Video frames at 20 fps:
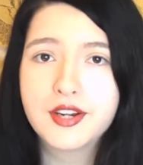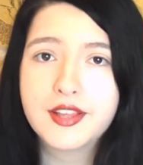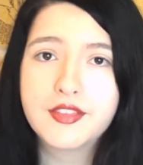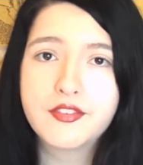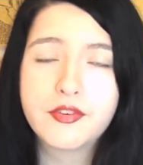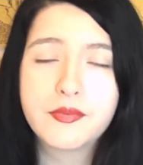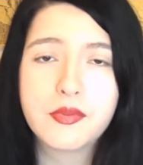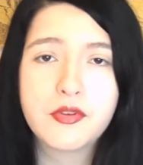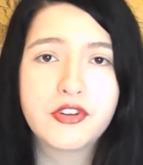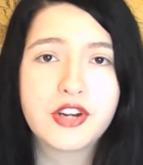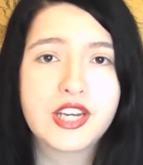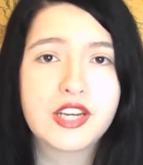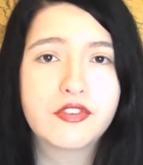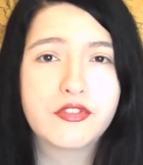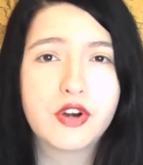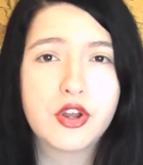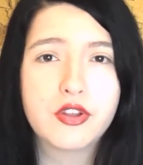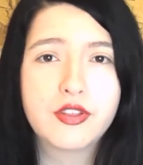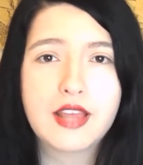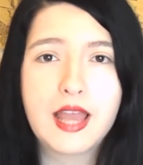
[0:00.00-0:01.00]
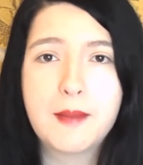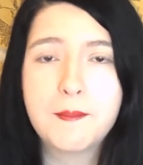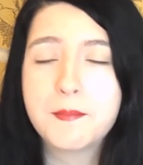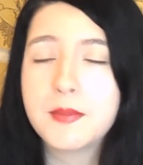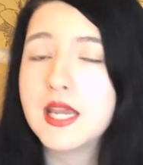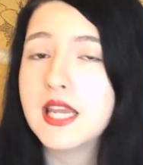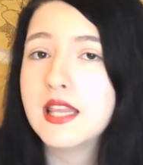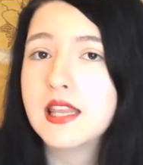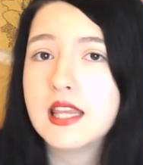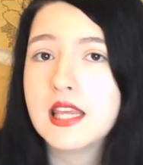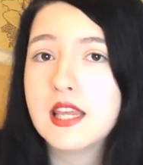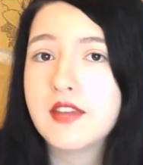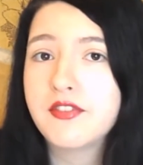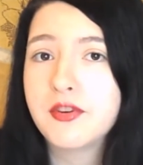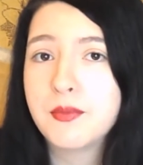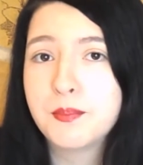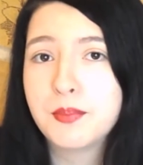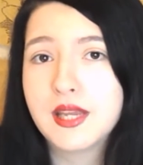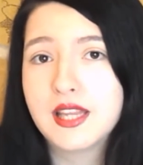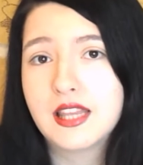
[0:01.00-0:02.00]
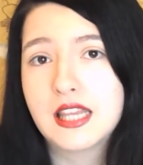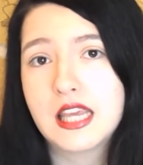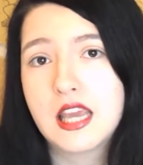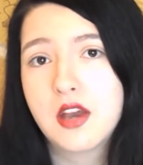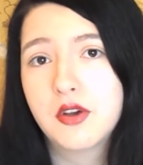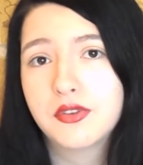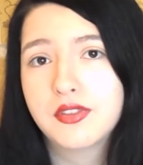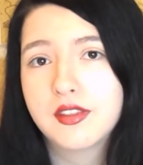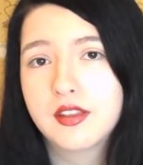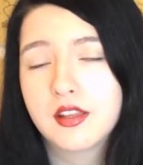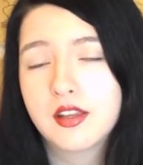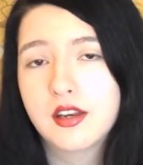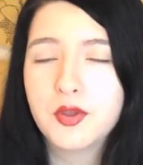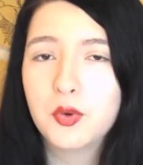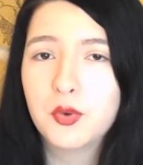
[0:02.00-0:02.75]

Chris from The Reading Rose and PT from PT Hilton.